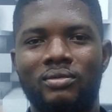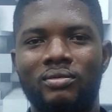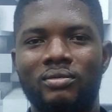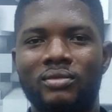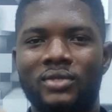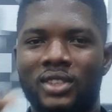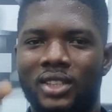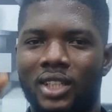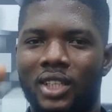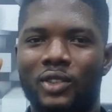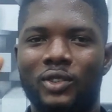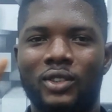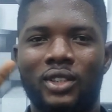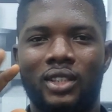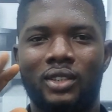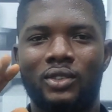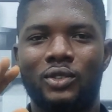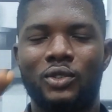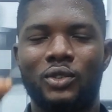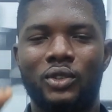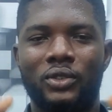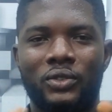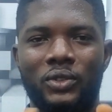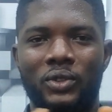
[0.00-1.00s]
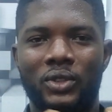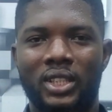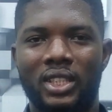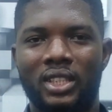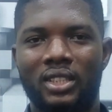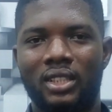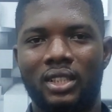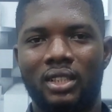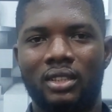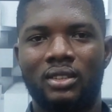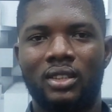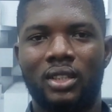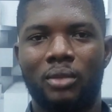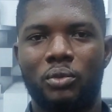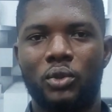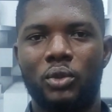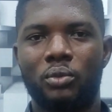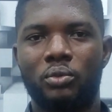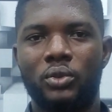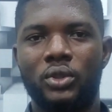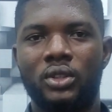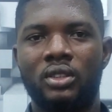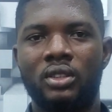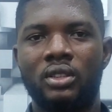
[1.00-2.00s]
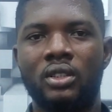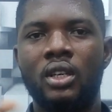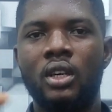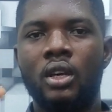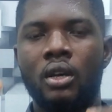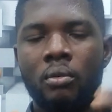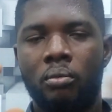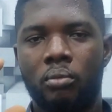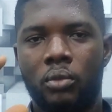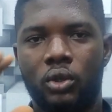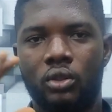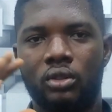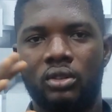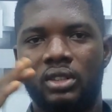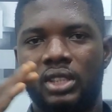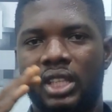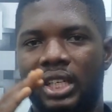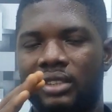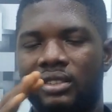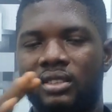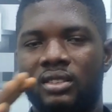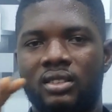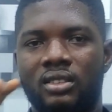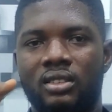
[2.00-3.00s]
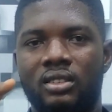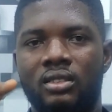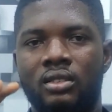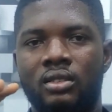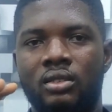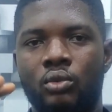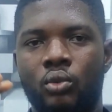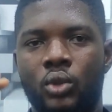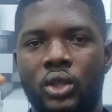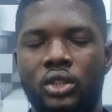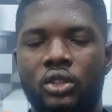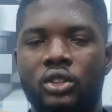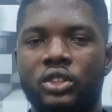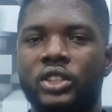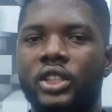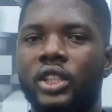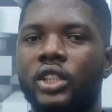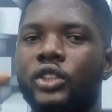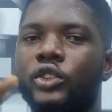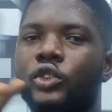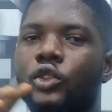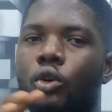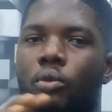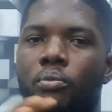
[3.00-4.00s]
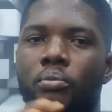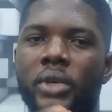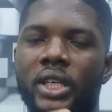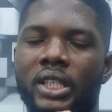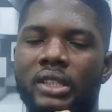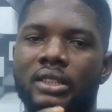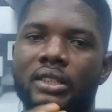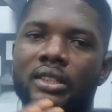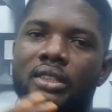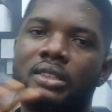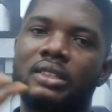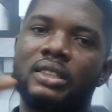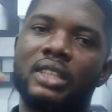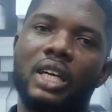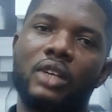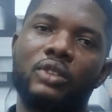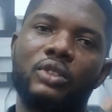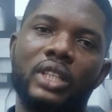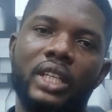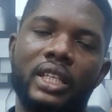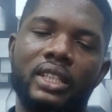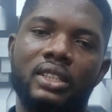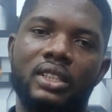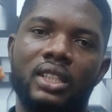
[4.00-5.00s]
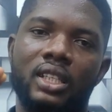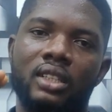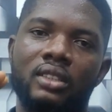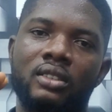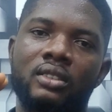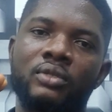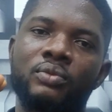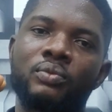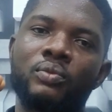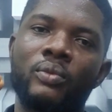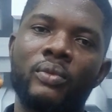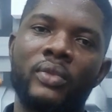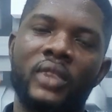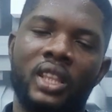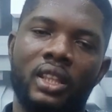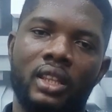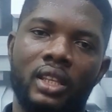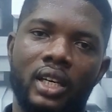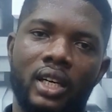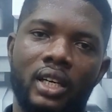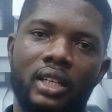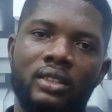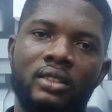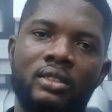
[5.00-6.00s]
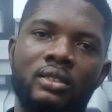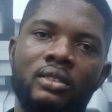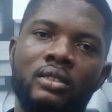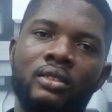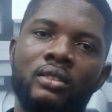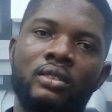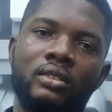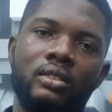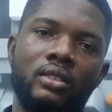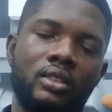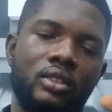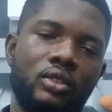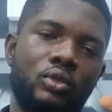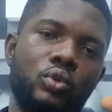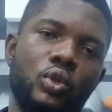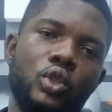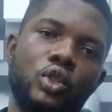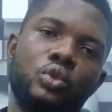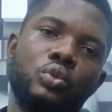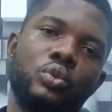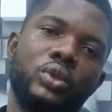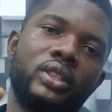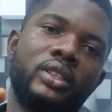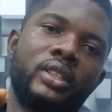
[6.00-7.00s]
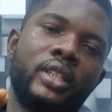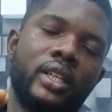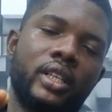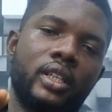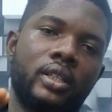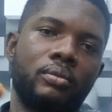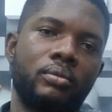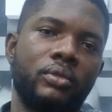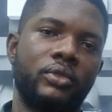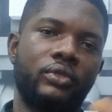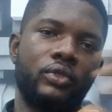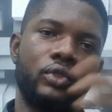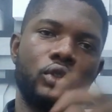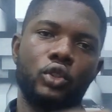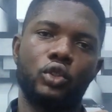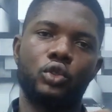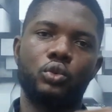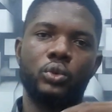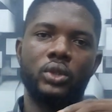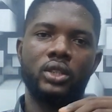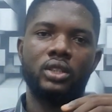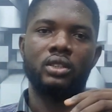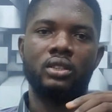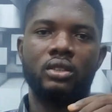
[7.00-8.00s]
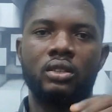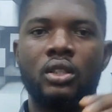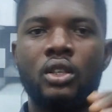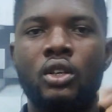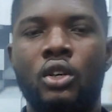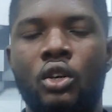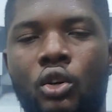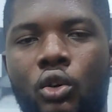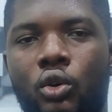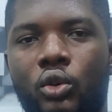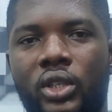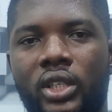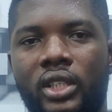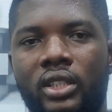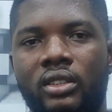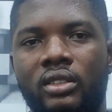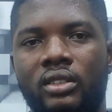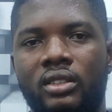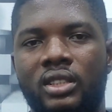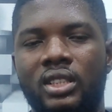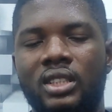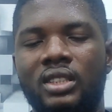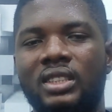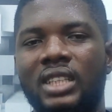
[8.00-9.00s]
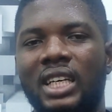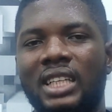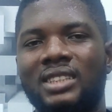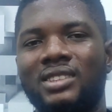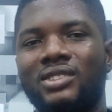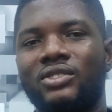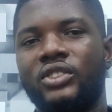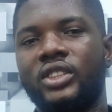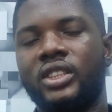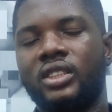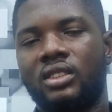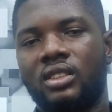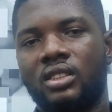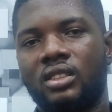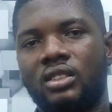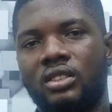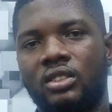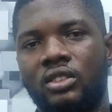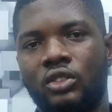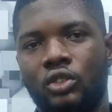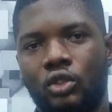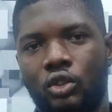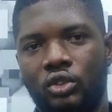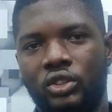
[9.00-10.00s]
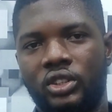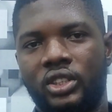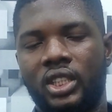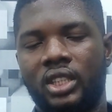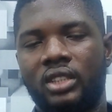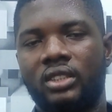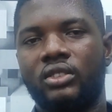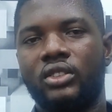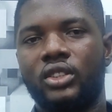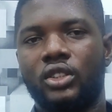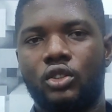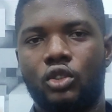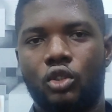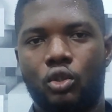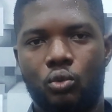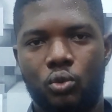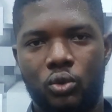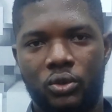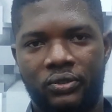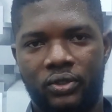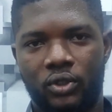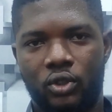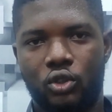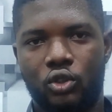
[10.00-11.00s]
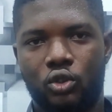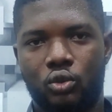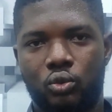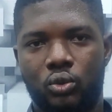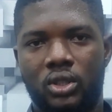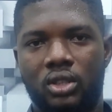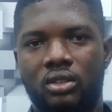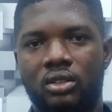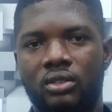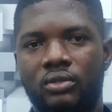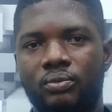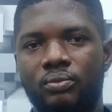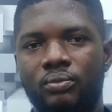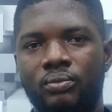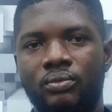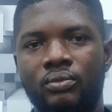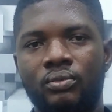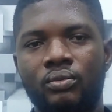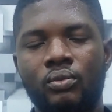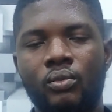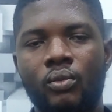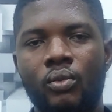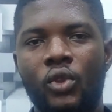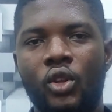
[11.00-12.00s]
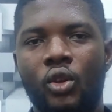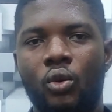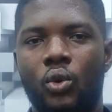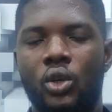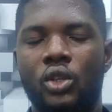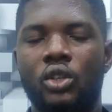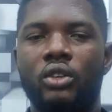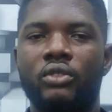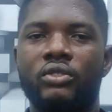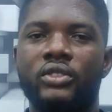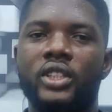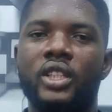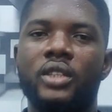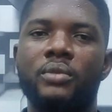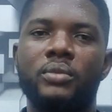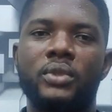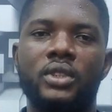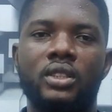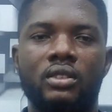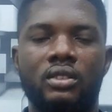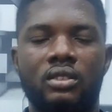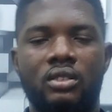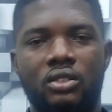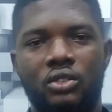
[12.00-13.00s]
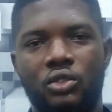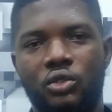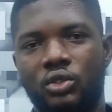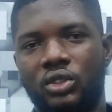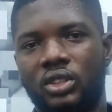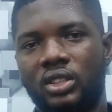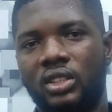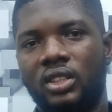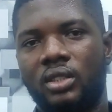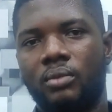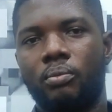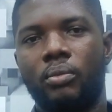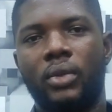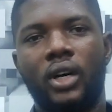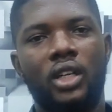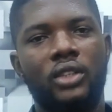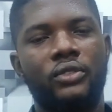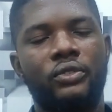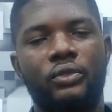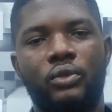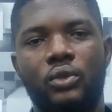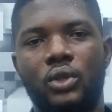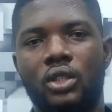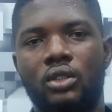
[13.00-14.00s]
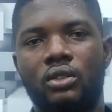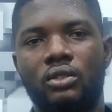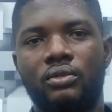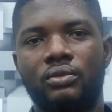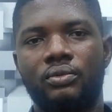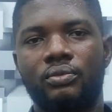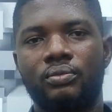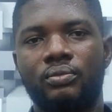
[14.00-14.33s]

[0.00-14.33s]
sound. I don't know if you get that appropriately, but that is it. When your generator makes a sound like that, that is what we term fluctuating. Okay, these are the reasons your generator would fluctuate. One of them is using a bad fuel.